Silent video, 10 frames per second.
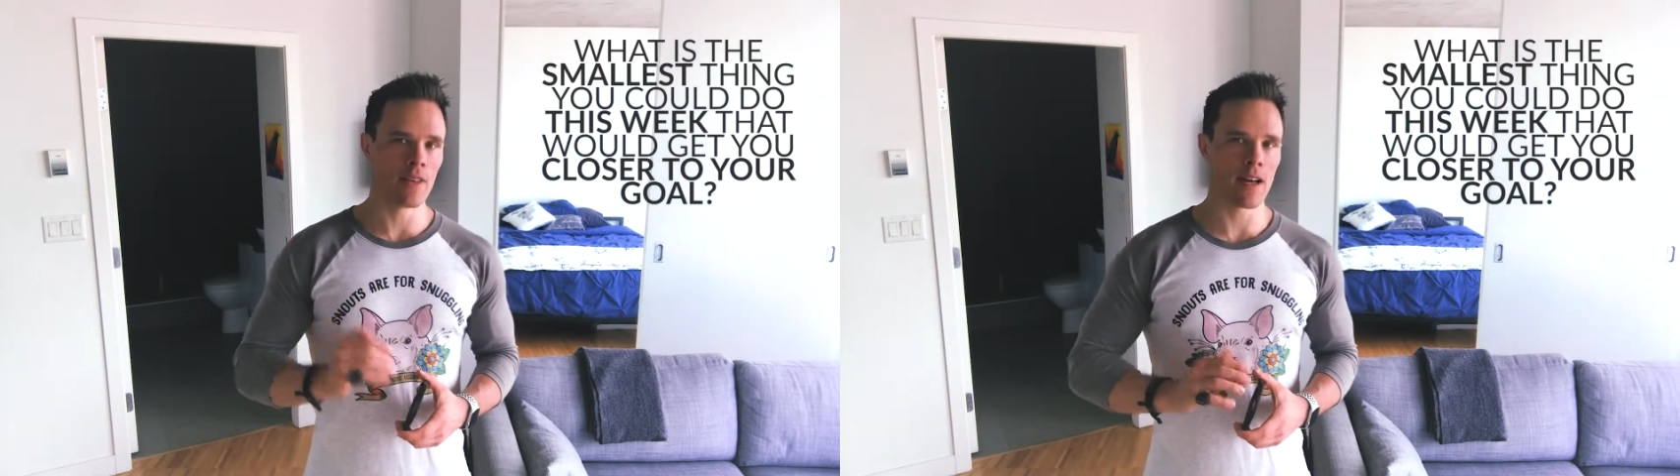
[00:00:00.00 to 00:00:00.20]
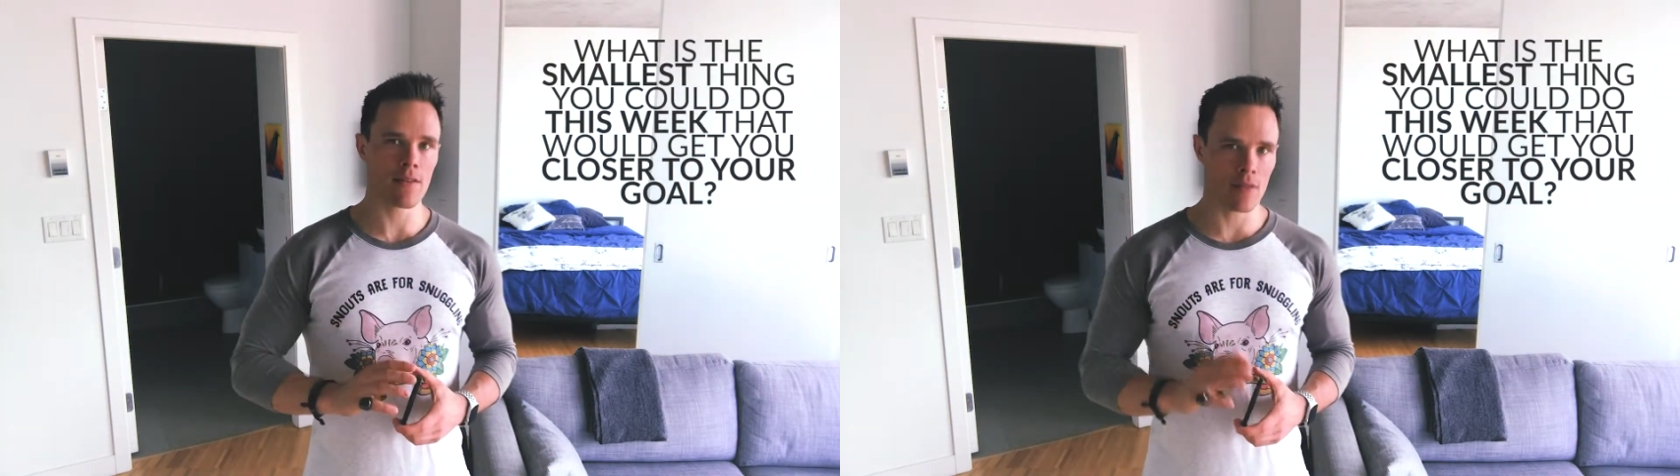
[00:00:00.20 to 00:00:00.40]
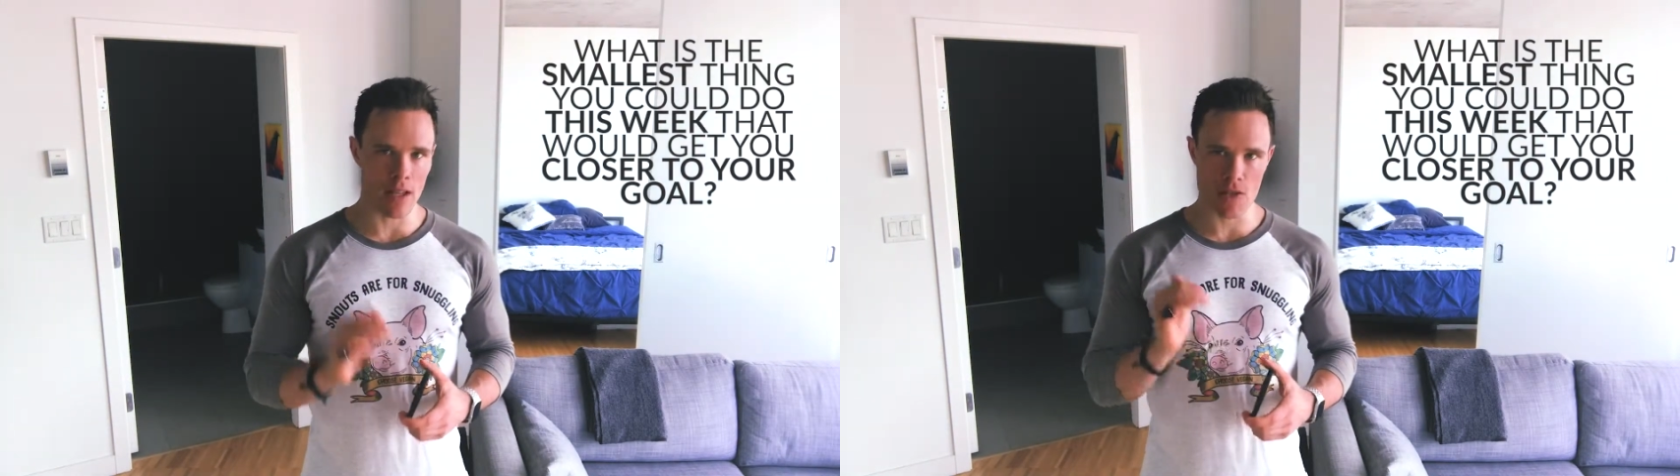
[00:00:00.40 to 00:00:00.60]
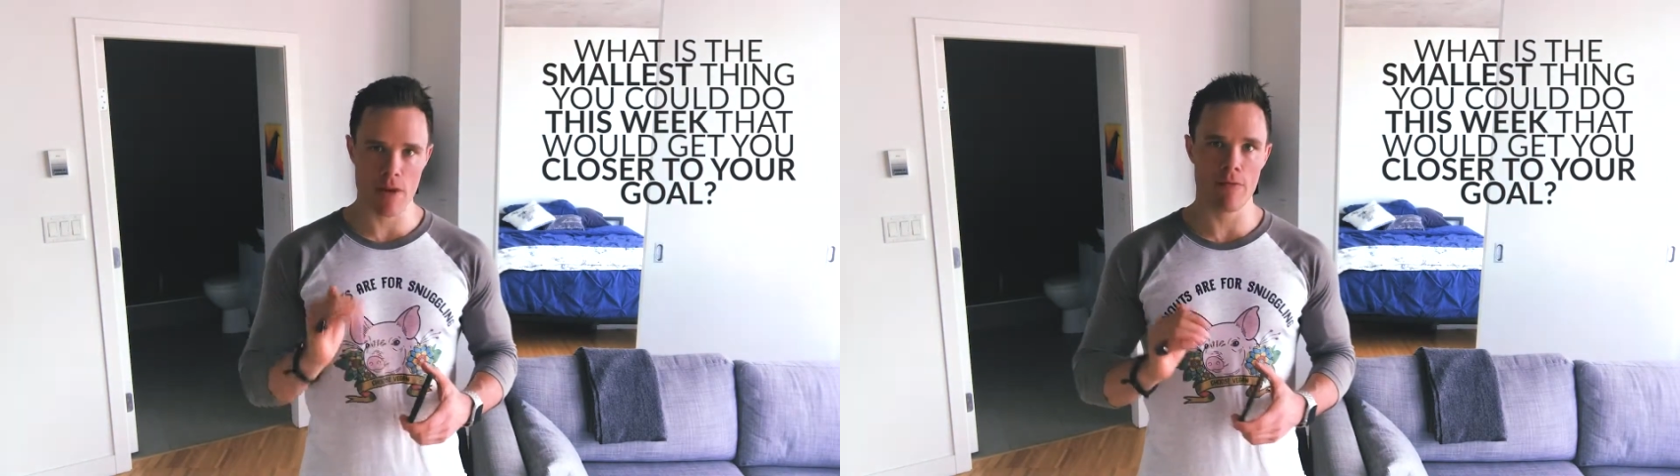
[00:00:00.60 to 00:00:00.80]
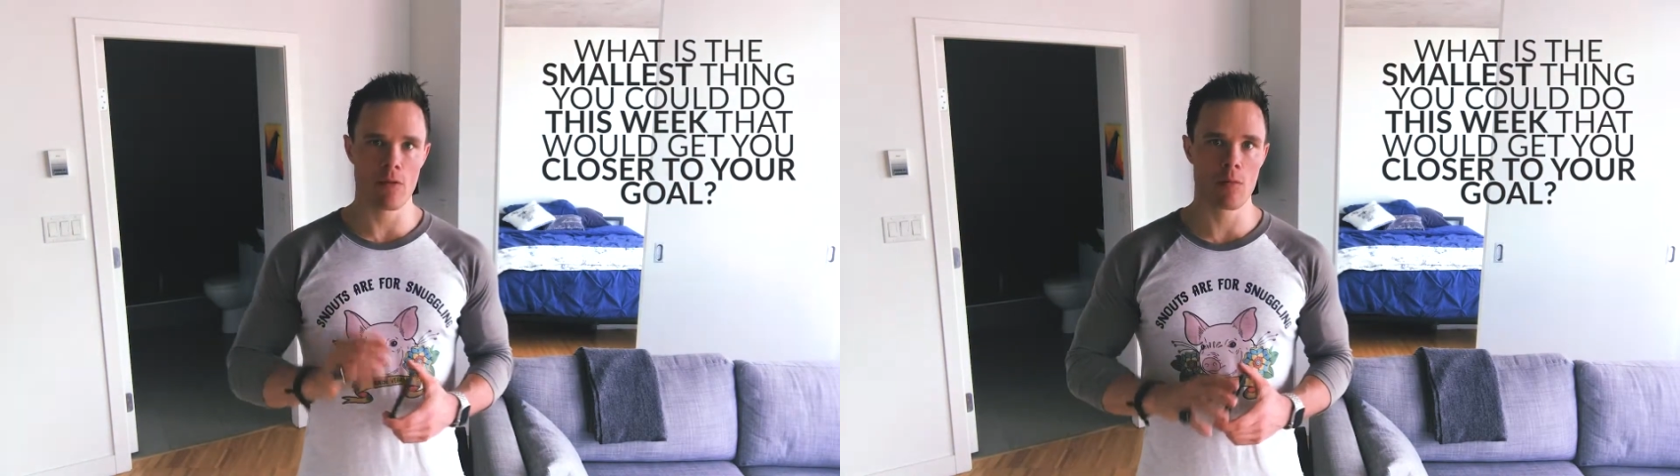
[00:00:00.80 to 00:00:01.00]
that
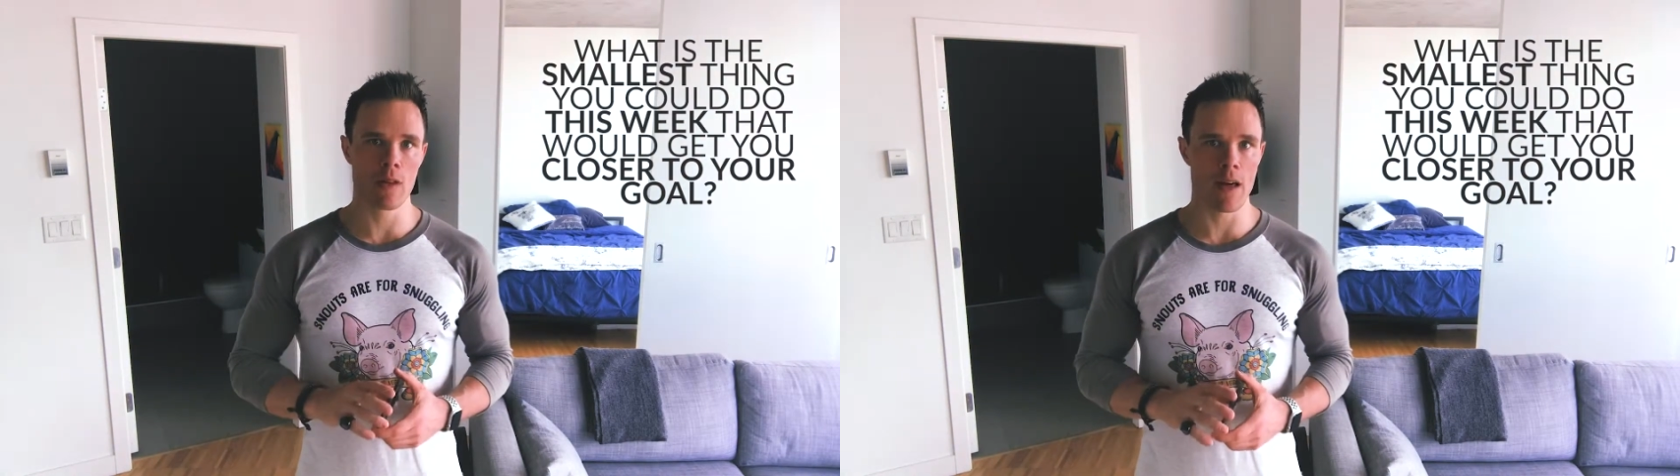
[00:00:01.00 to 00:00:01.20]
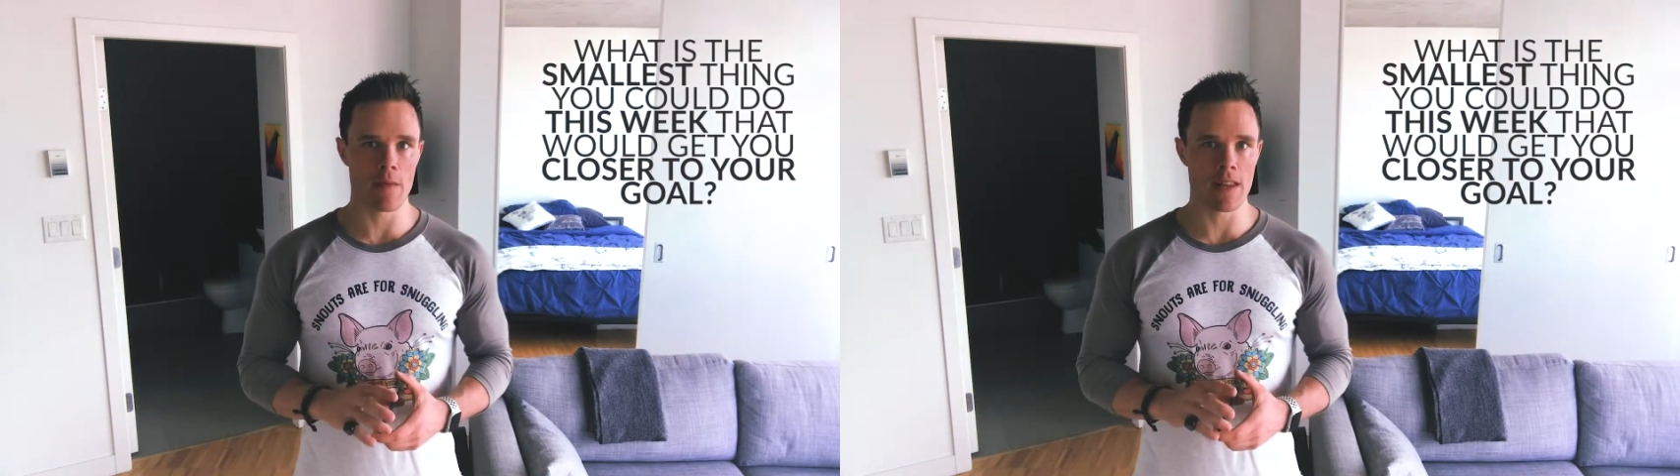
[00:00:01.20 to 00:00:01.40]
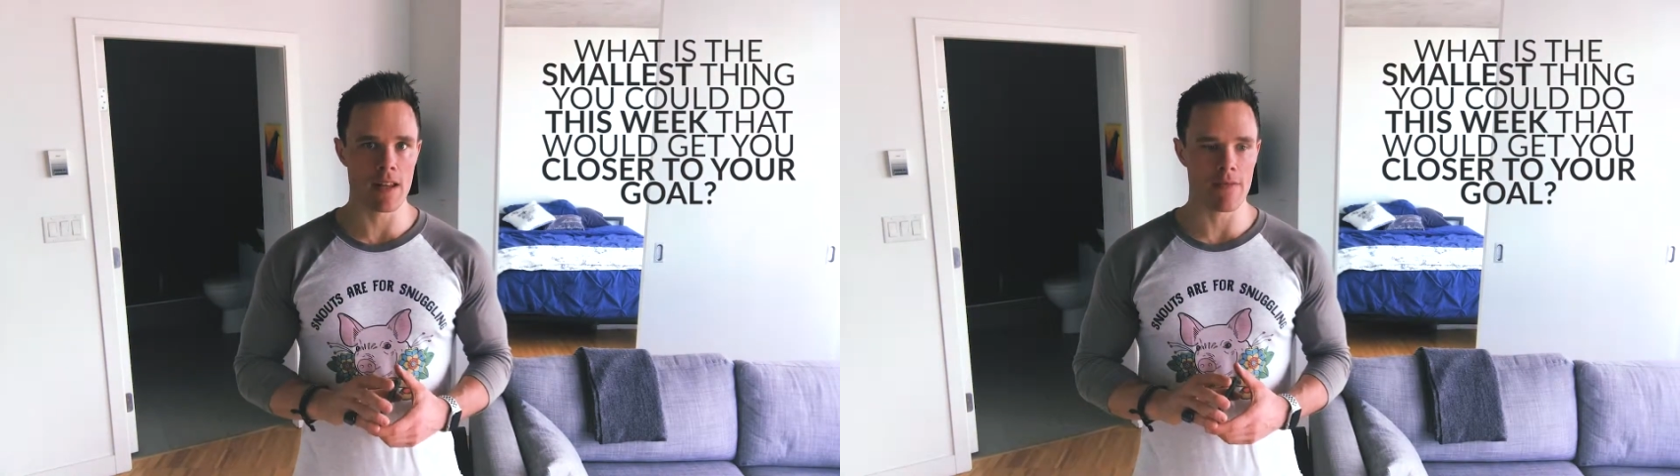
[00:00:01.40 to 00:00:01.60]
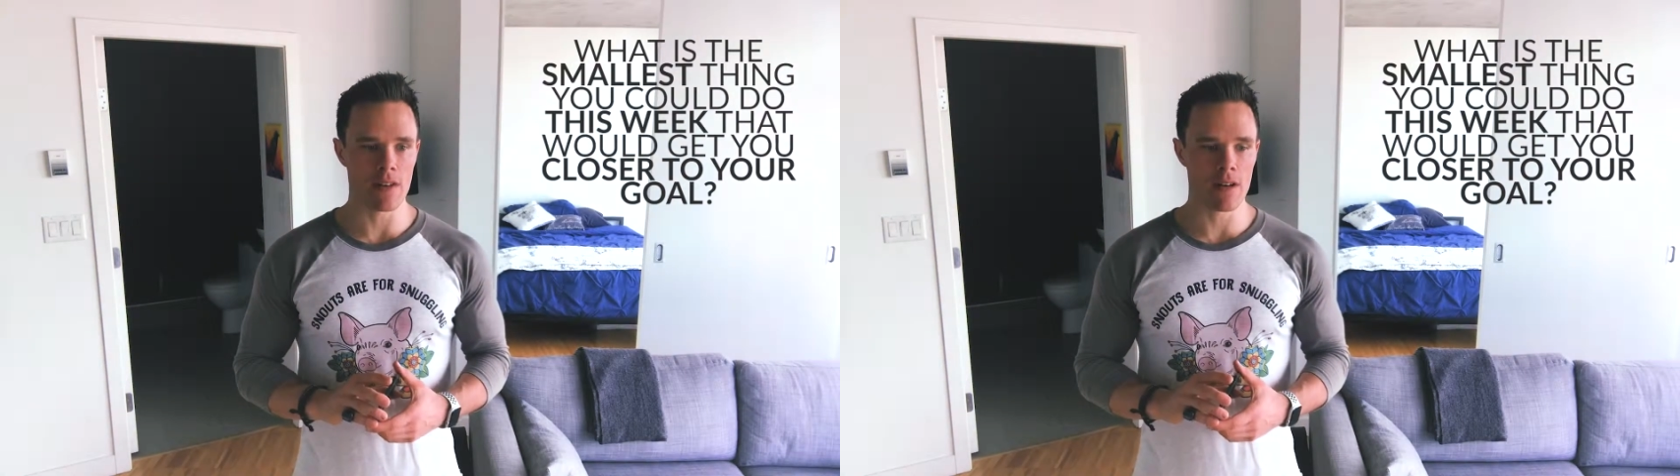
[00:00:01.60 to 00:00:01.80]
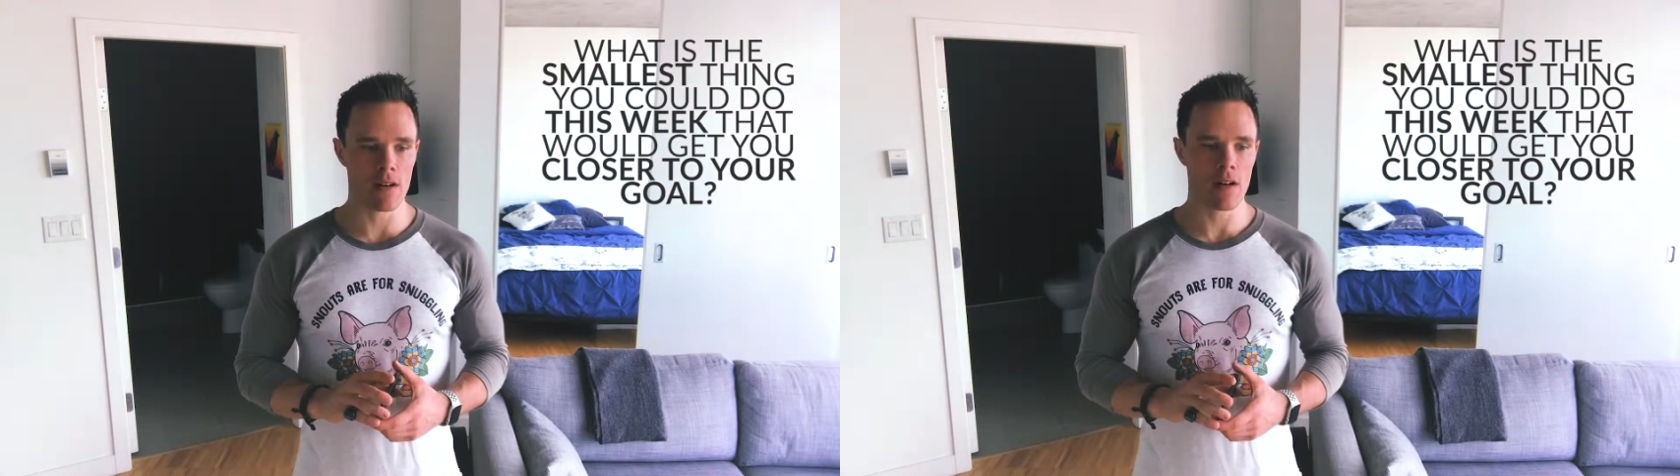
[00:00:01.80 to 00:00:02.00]
straightforward plan by the end of
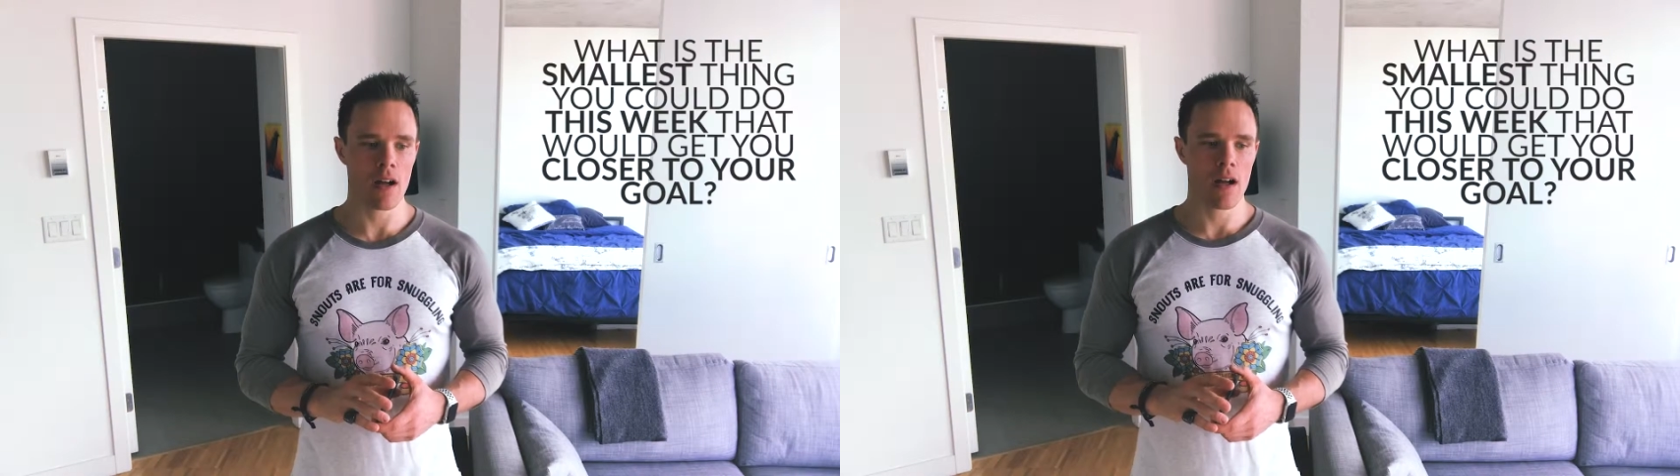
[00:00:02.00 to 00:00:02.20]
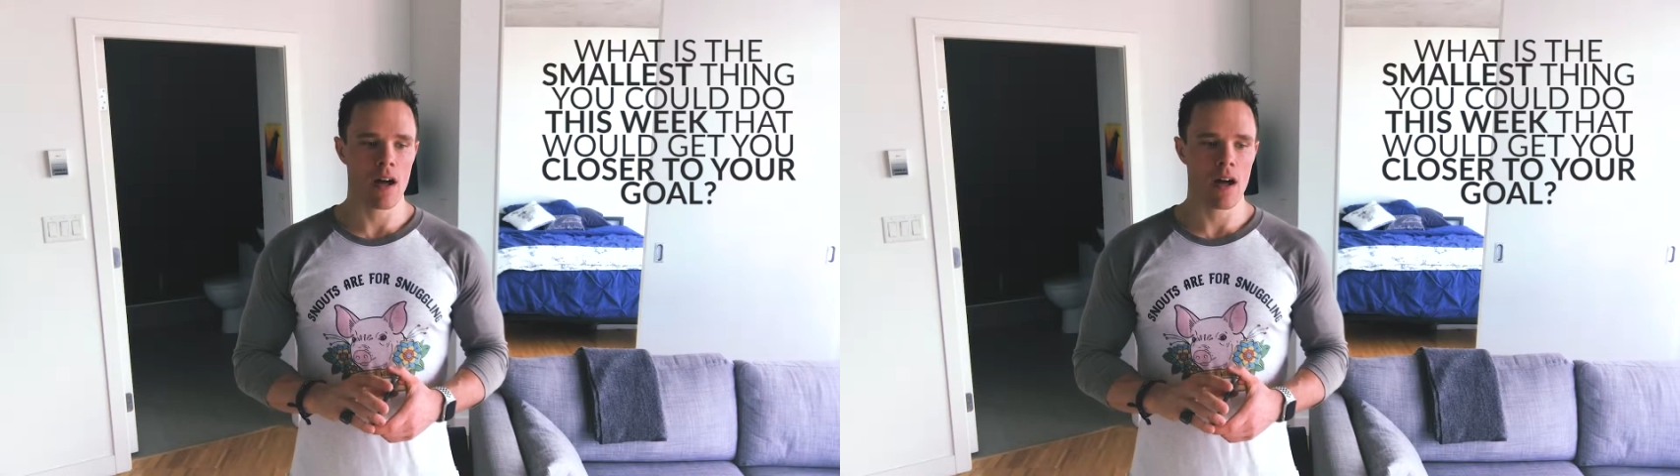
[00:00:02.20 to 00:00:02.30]
the year